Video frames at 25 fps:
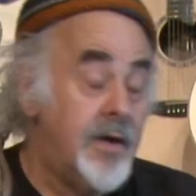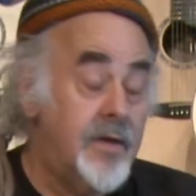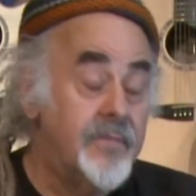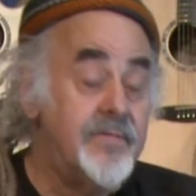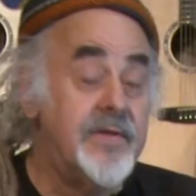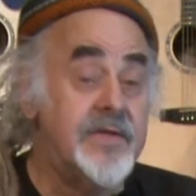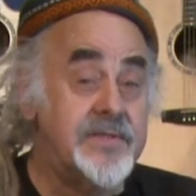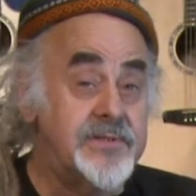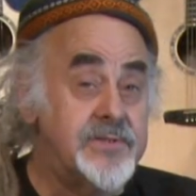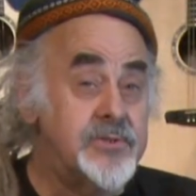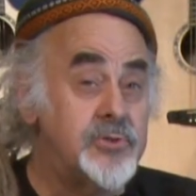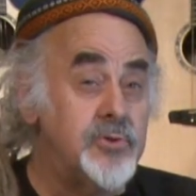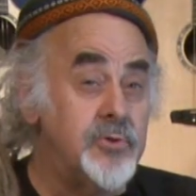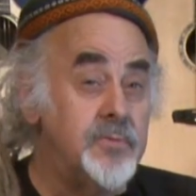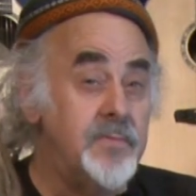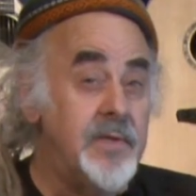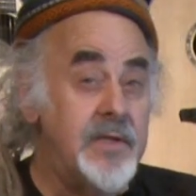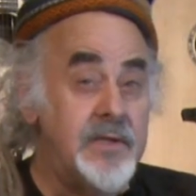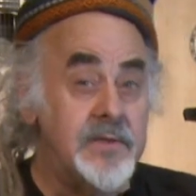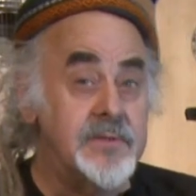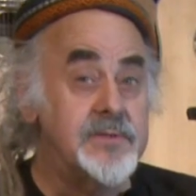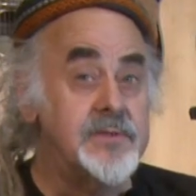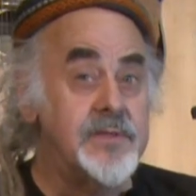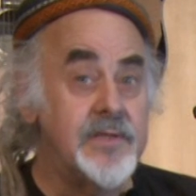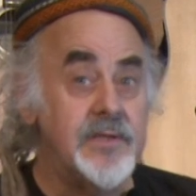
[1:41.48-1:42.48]
That's
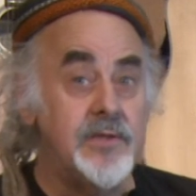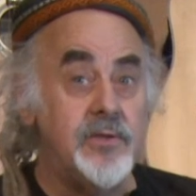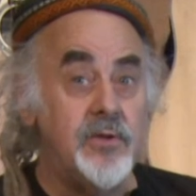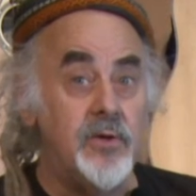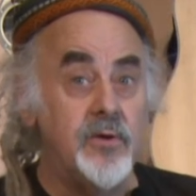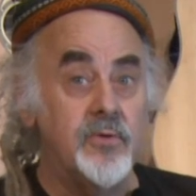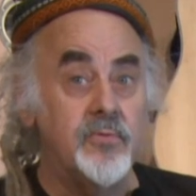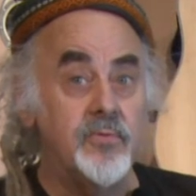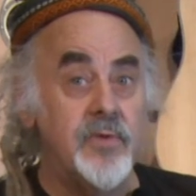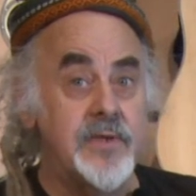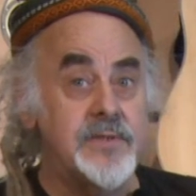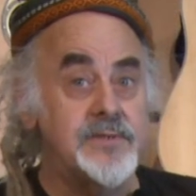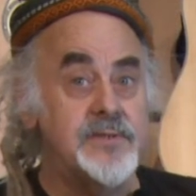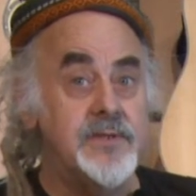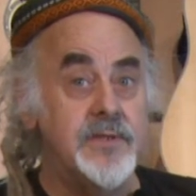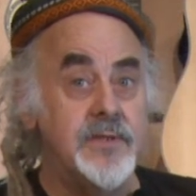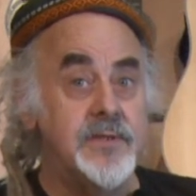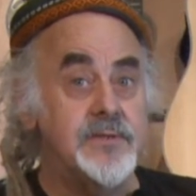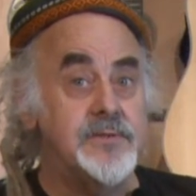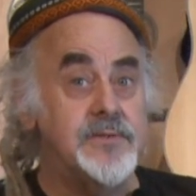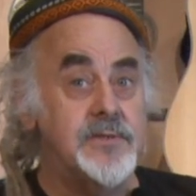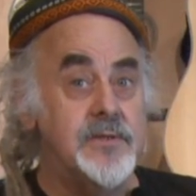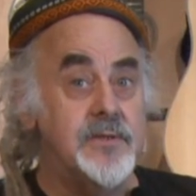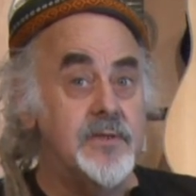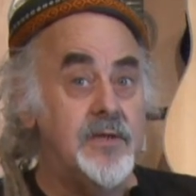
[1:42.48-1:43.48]
tremendously long
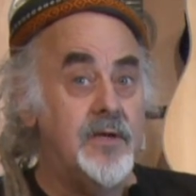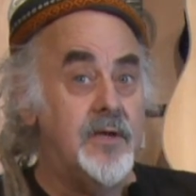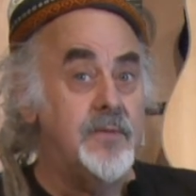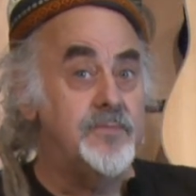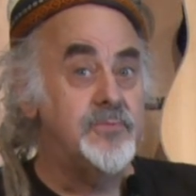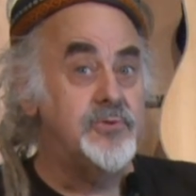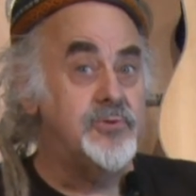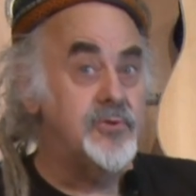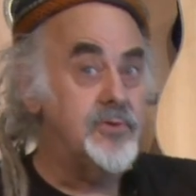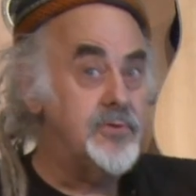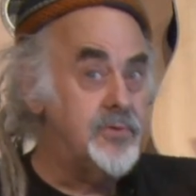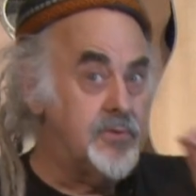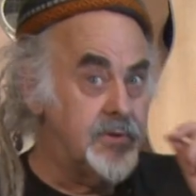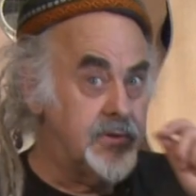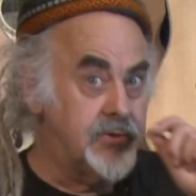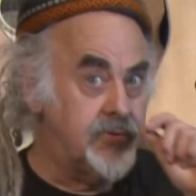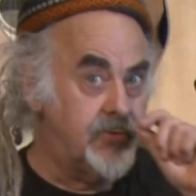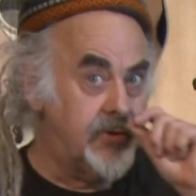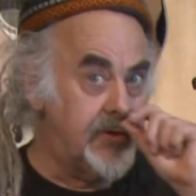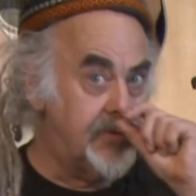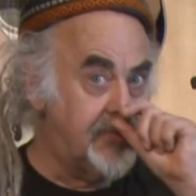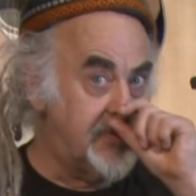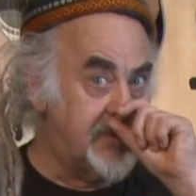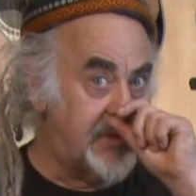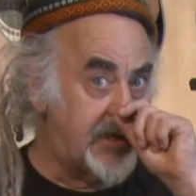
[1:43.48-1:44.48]
resonance, and yeah, I'm sure you'll
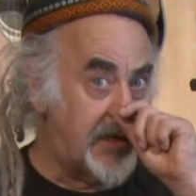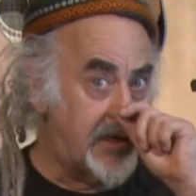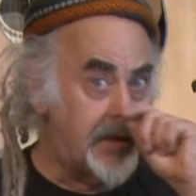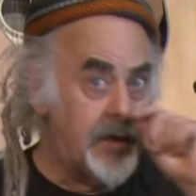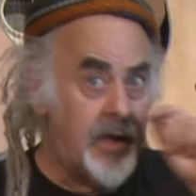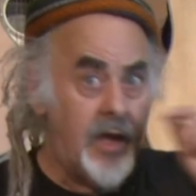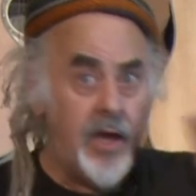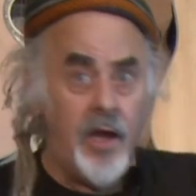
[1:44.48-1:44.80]
agree with that.